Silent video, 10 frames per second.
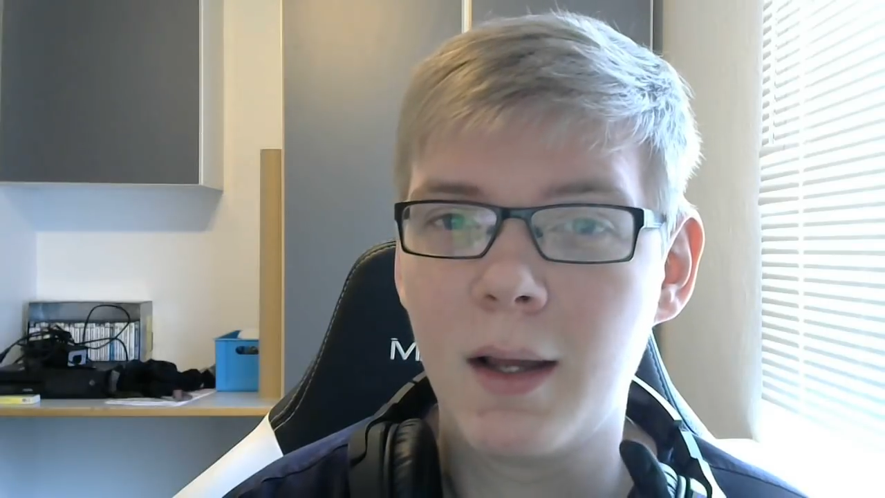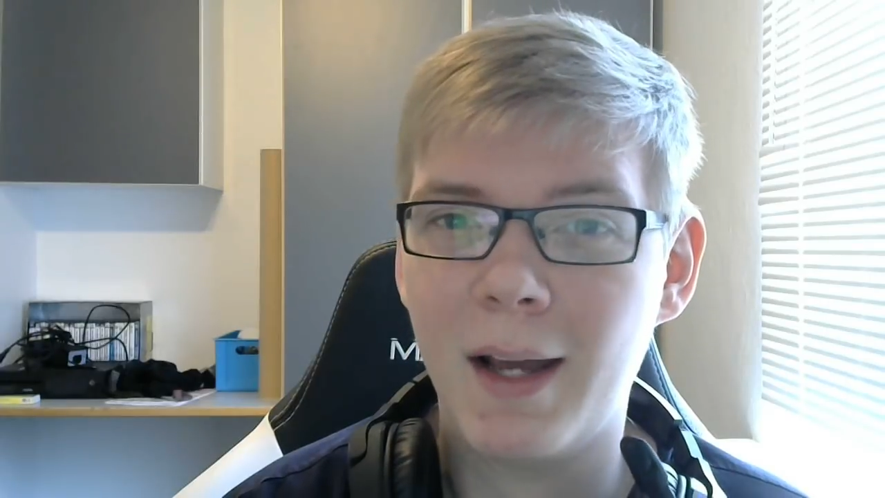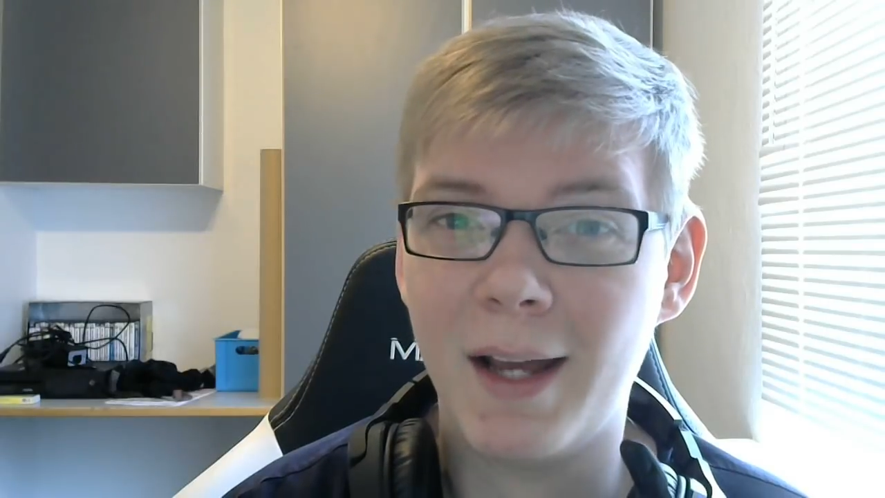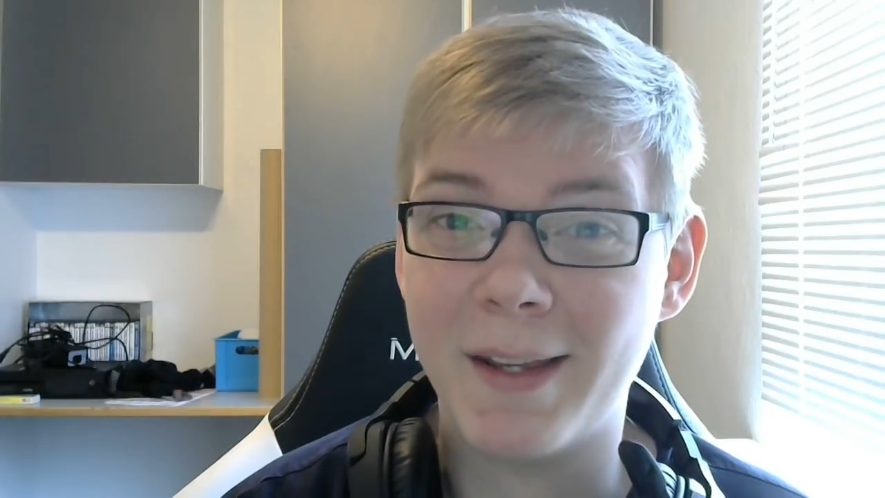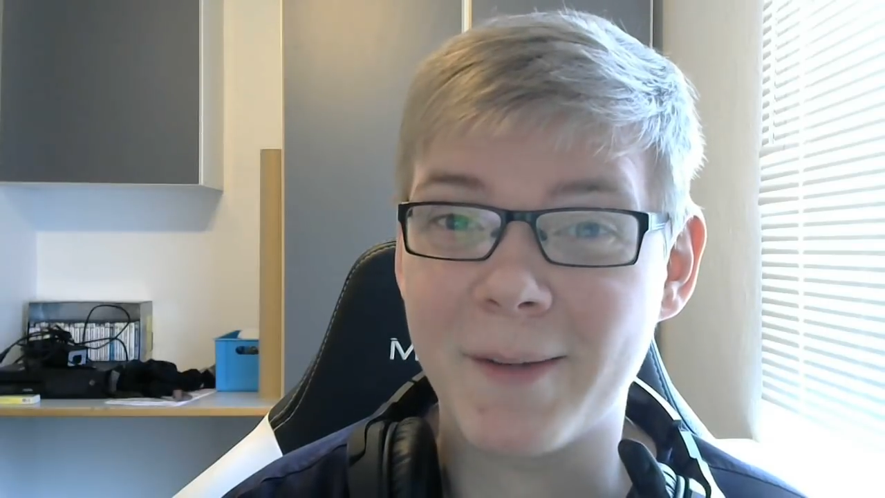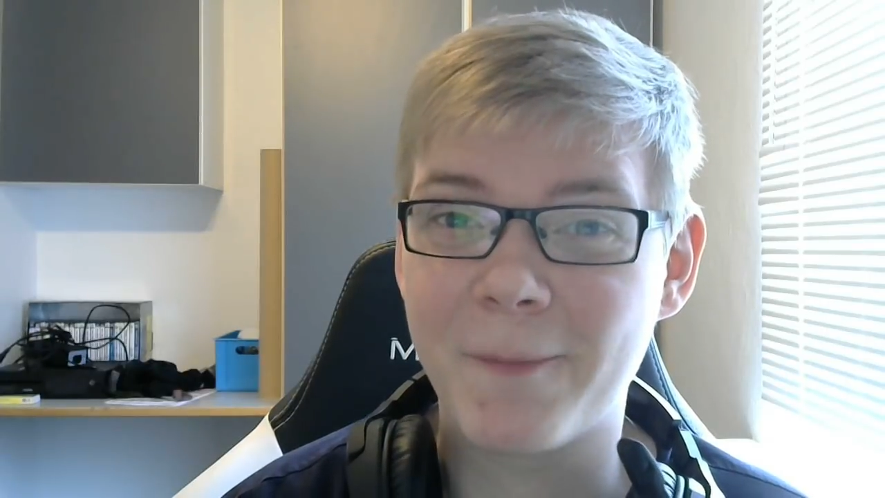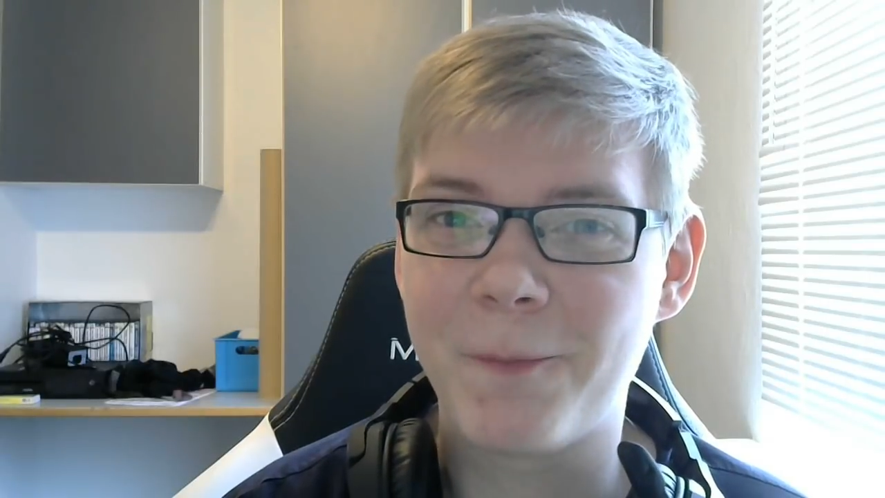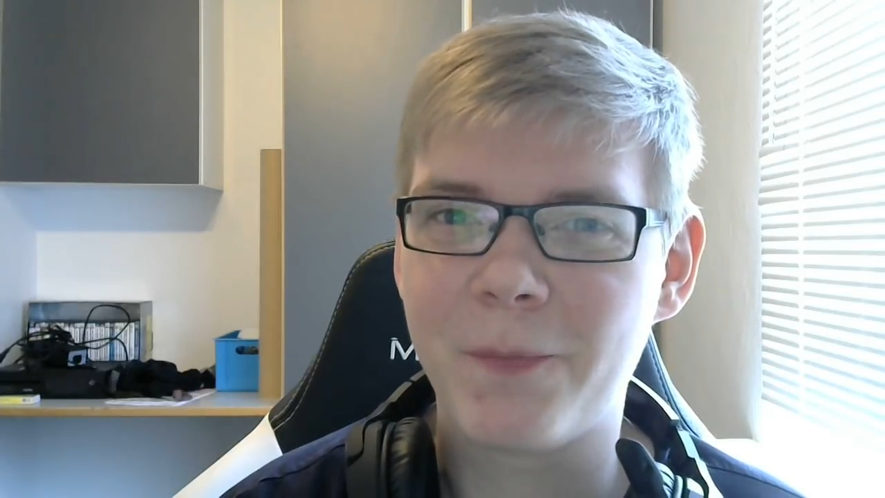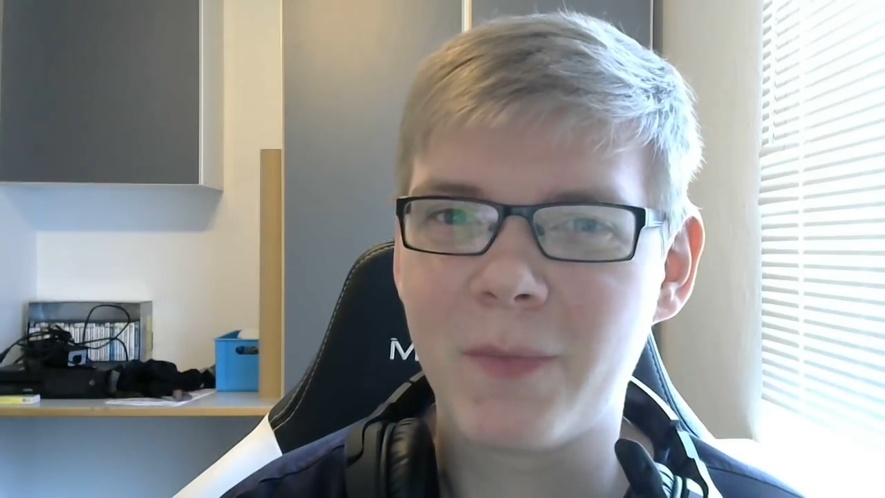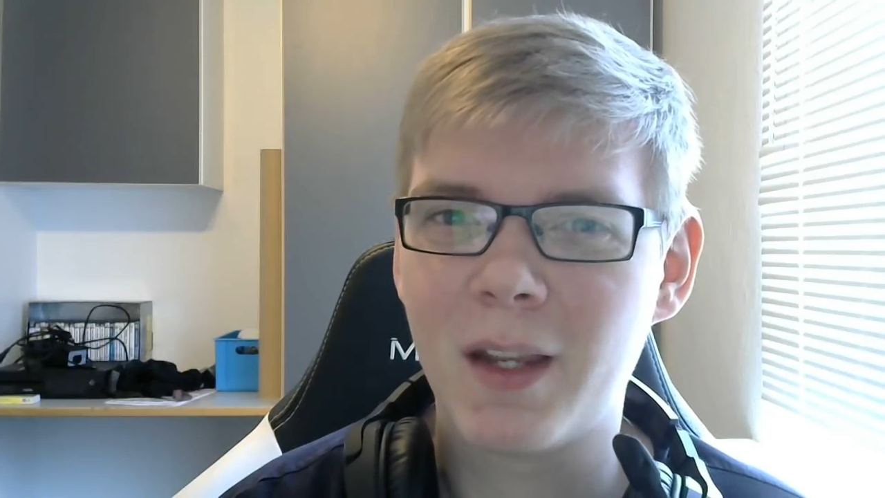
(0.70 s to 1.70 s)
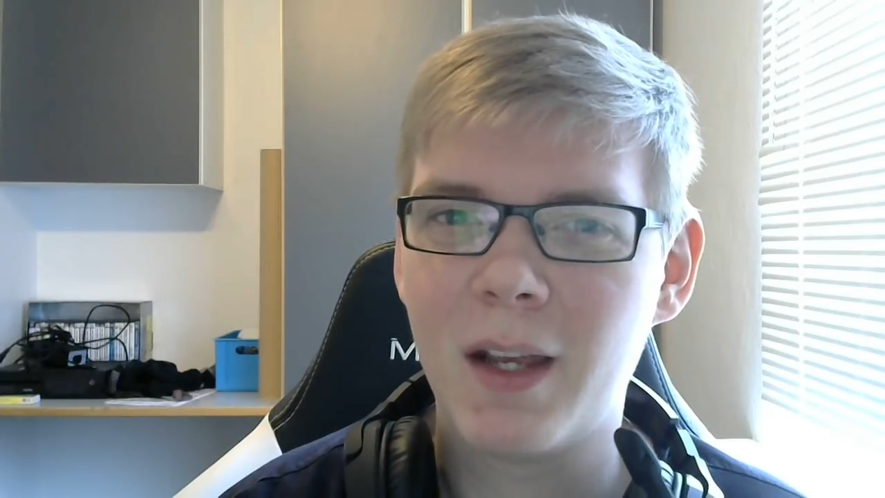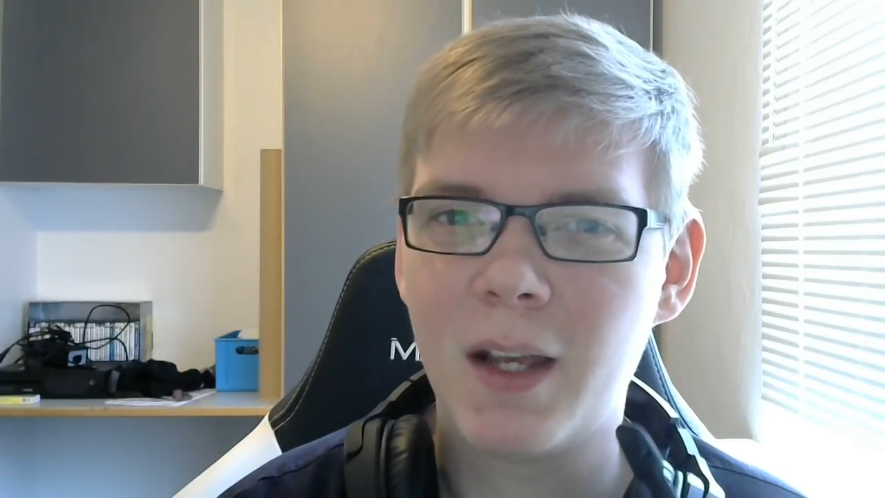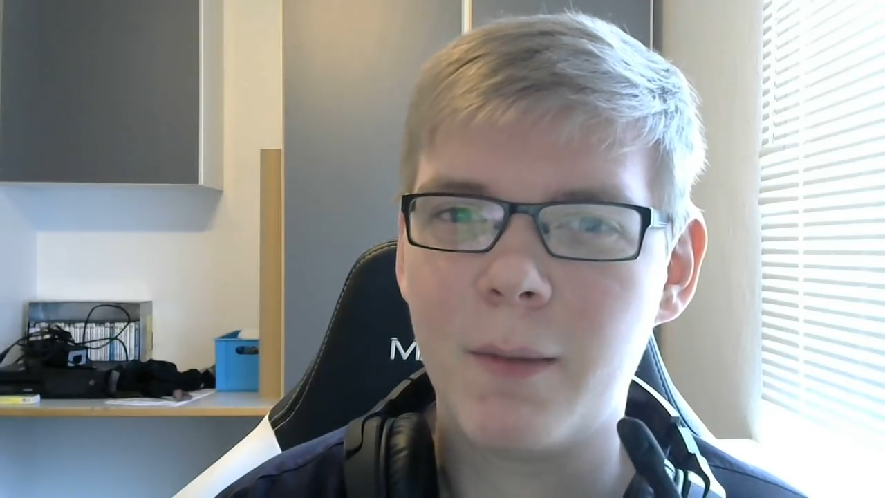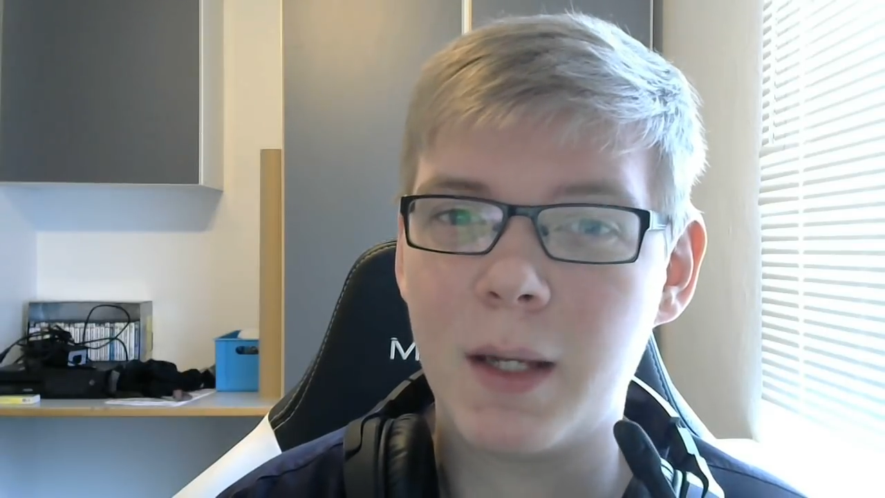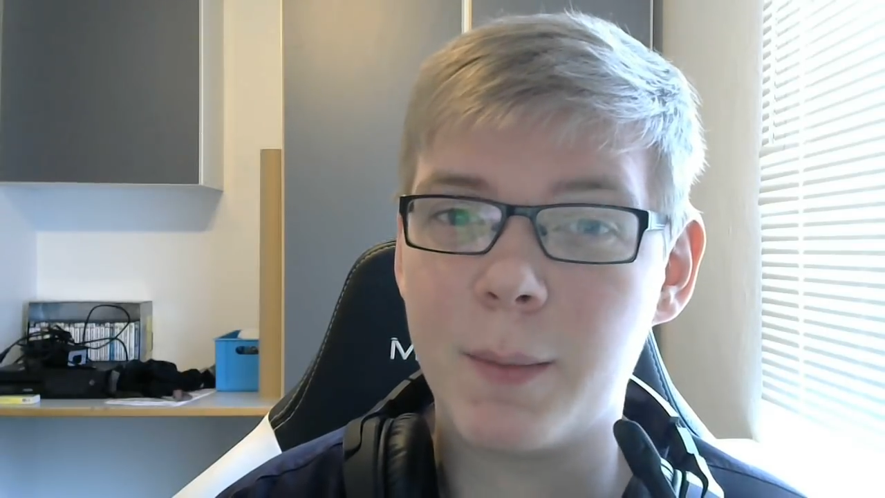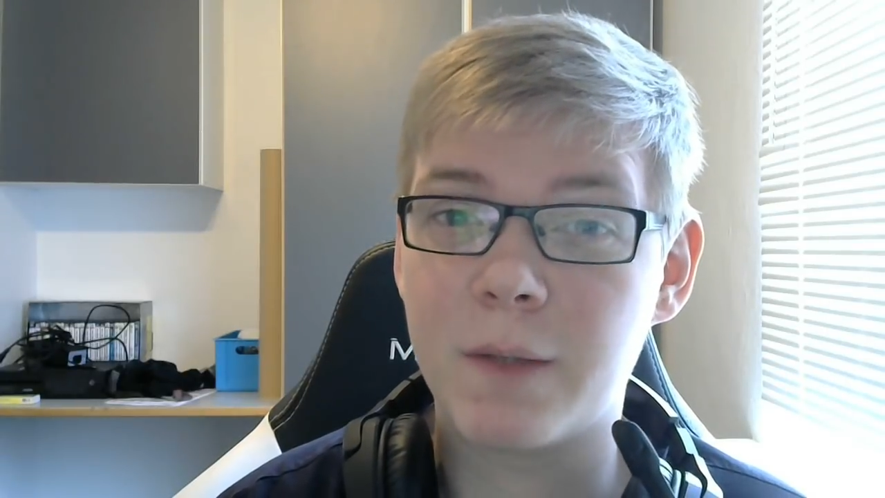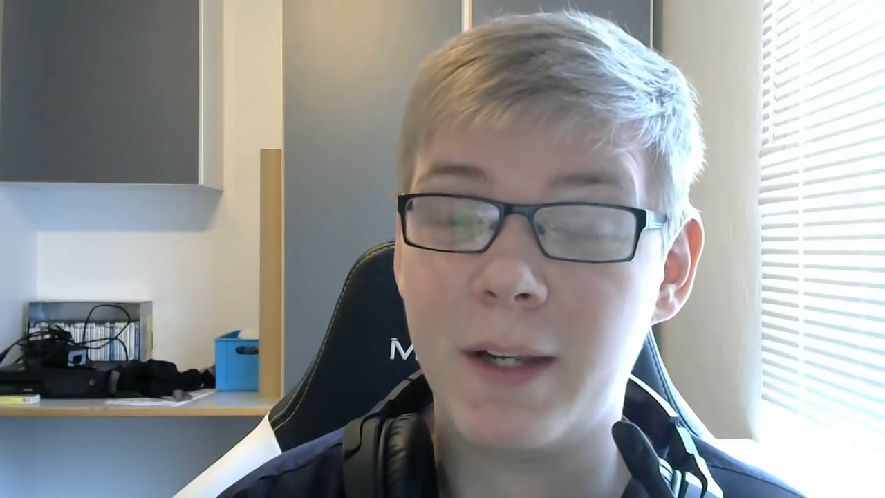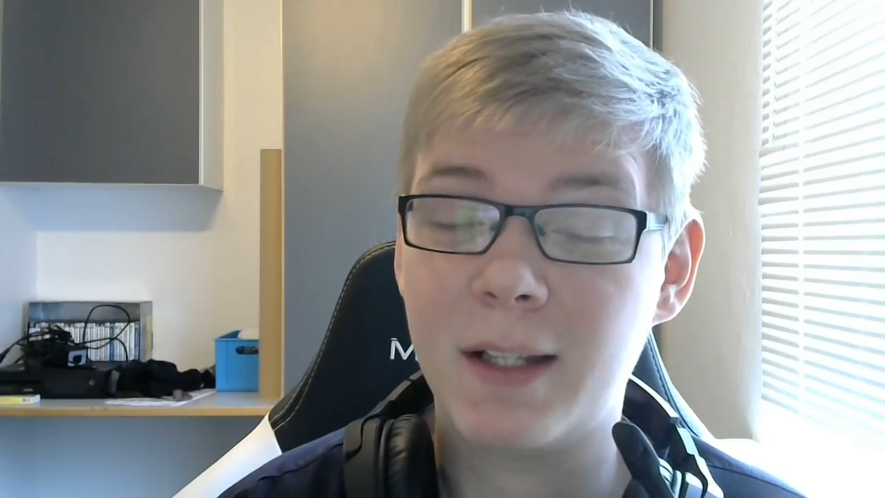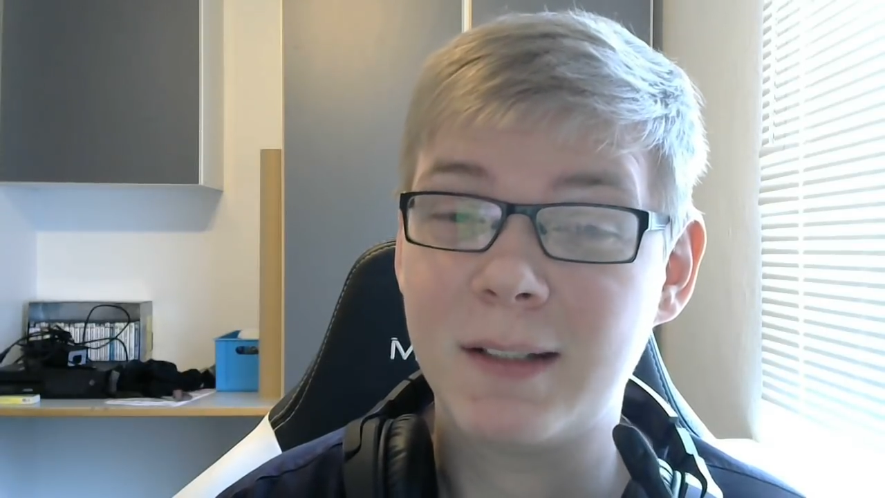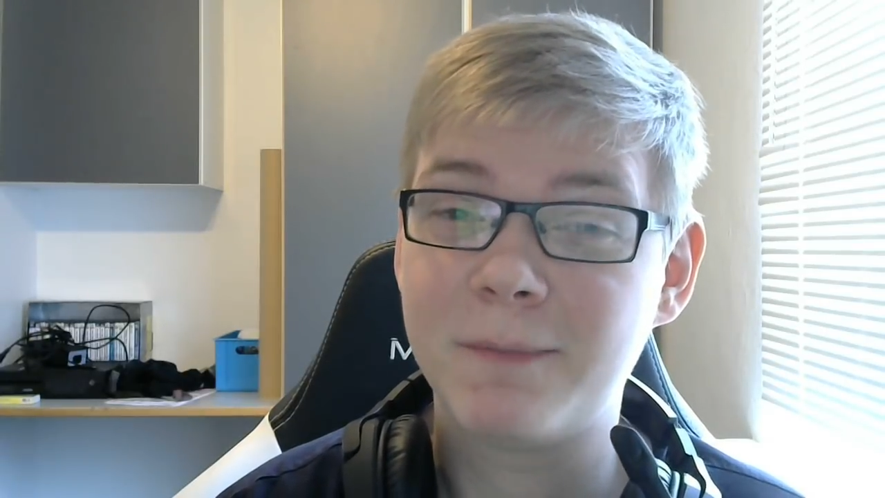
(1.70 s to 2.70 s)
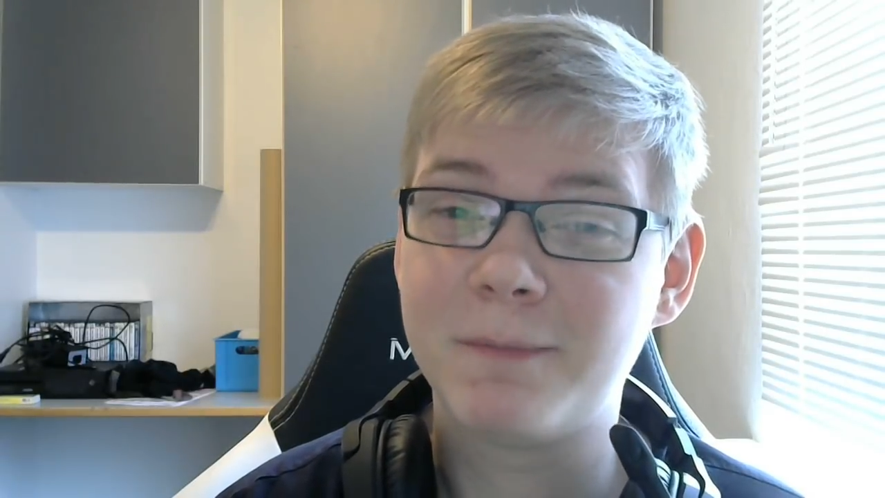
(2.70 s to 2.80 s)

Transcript: Hi there. My name is Victor.